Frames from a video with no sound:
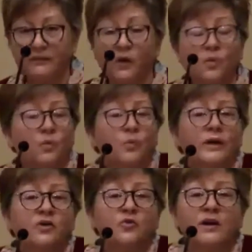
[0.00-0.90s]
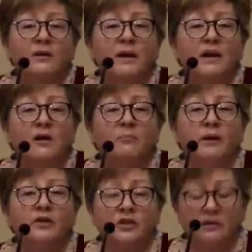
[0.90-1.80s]
We're trying to make our
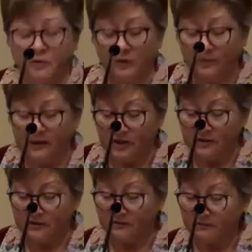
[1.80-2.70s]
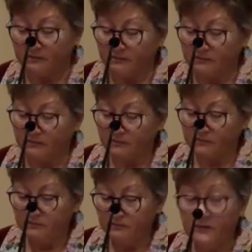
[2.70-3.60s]
budget through our pledges.
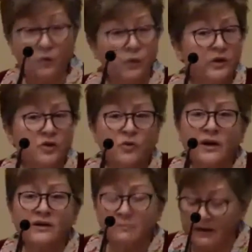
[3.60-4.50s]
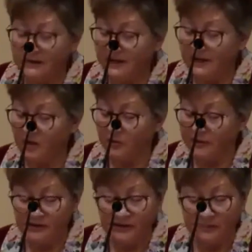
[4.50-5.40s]
We are trying to maintain a
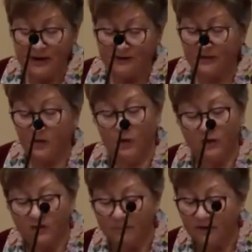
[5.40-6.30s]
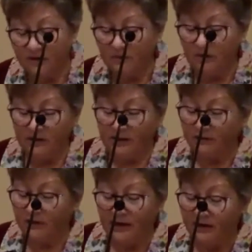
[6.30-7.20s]
green space and a welcoming community
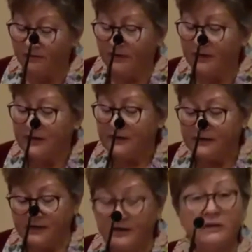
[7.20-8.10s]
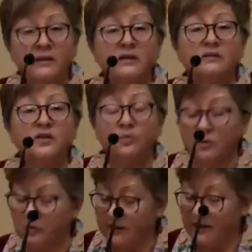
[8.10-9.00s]
for every single individual who
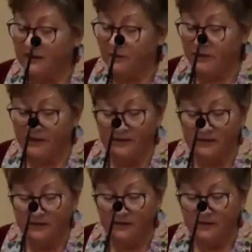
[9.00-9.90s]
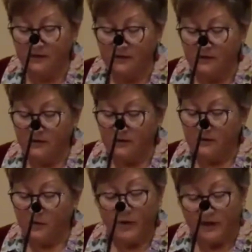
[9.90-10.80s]
connects with us.
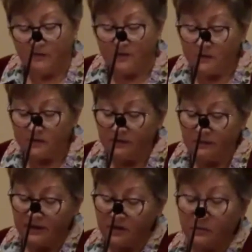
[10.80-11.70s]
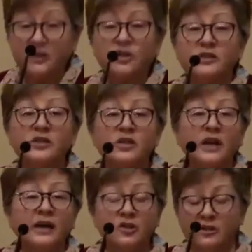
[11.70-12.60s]
We need folks committed to religious
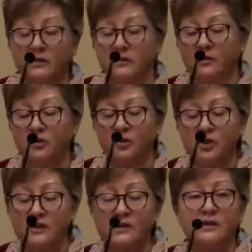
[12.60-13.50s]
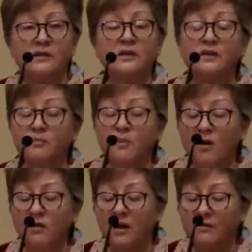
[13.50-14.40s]
education, social justice, and small
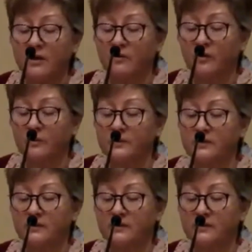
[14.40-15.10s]
covenant groups.